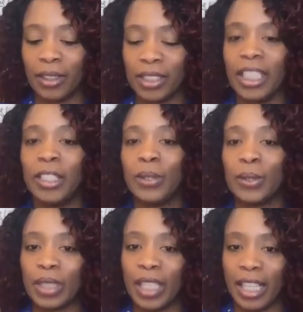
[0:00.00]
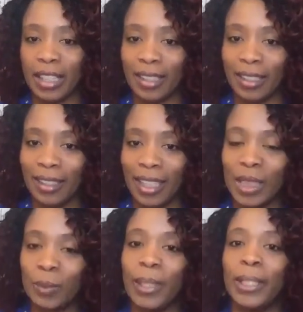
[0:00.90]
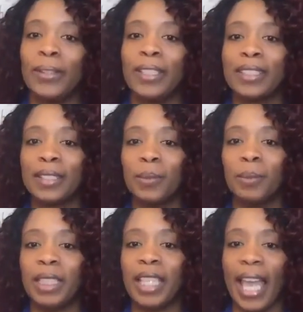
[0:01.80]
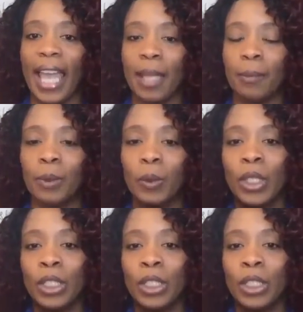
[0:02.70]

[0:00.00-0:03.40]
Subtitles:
skills and the experience to be able